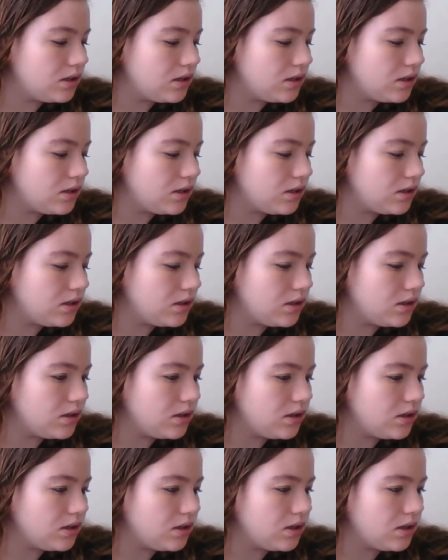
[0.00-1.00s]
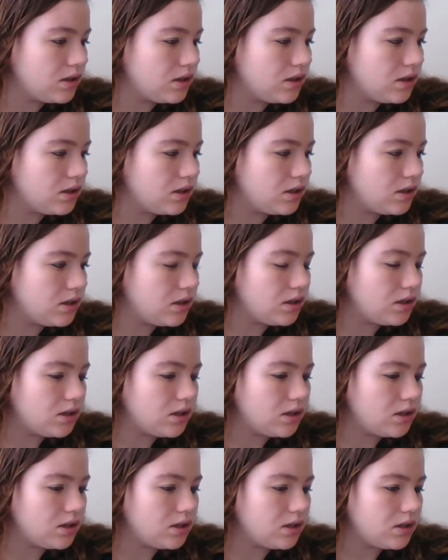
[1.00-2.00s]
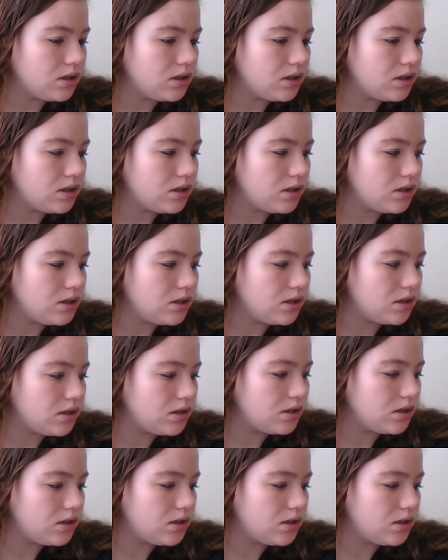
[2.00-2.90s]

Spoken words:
Nothing is said.